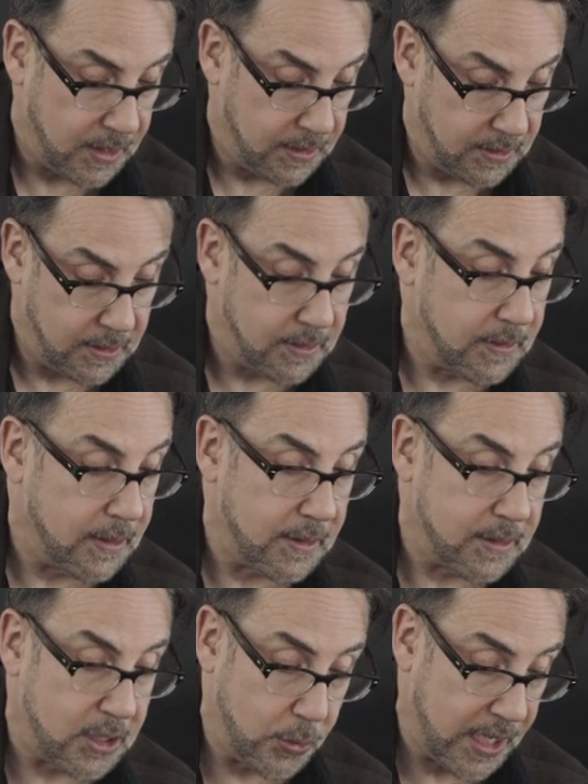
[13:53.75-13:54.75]

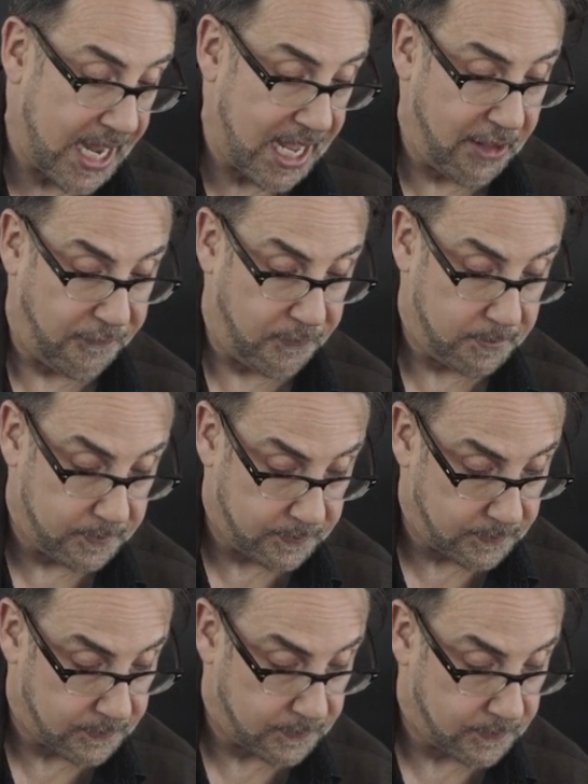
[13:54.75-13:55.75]
to an F
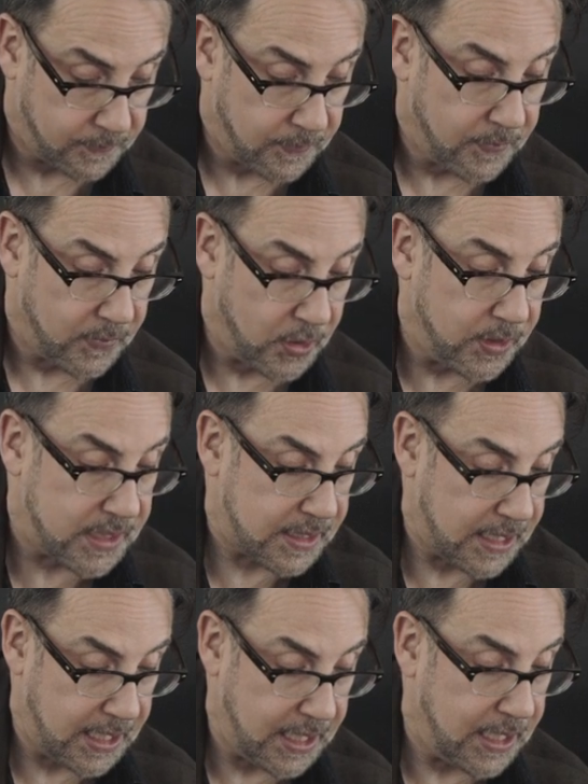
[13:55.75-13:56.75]
to a C